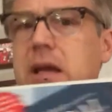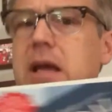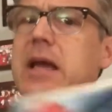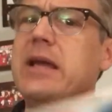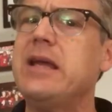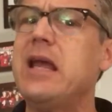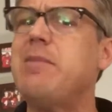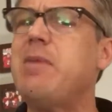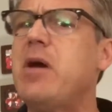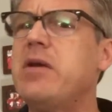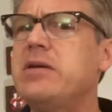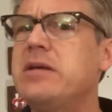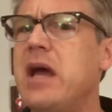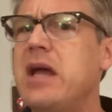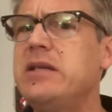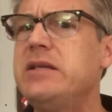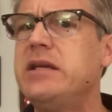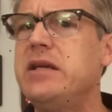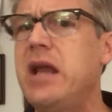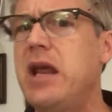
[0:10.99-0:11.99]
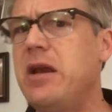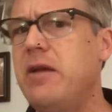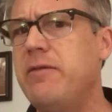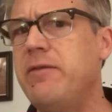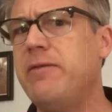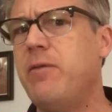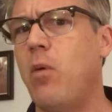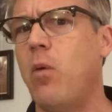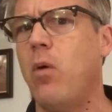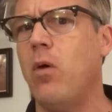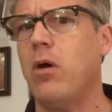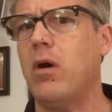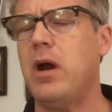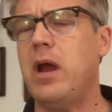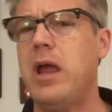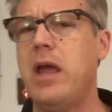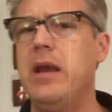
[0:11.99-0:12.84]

It came out in 1984,